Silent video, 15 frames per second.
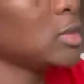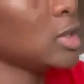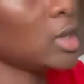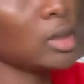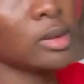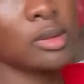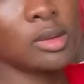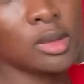
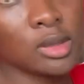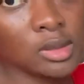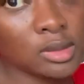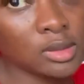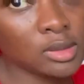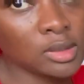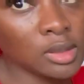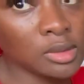and this.
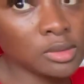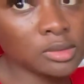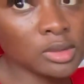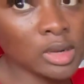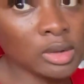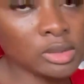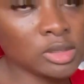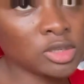So
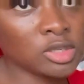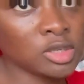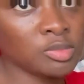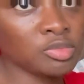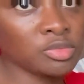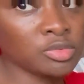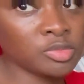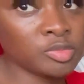our trip
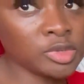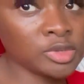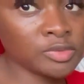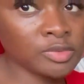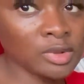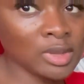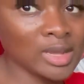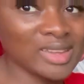will be
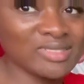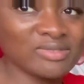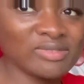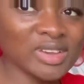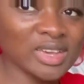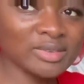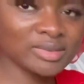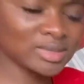for like
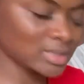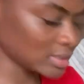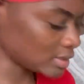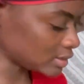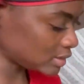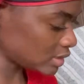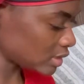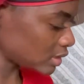
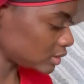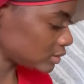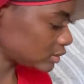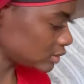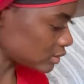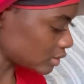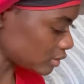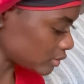5-6
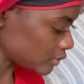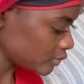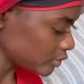days. So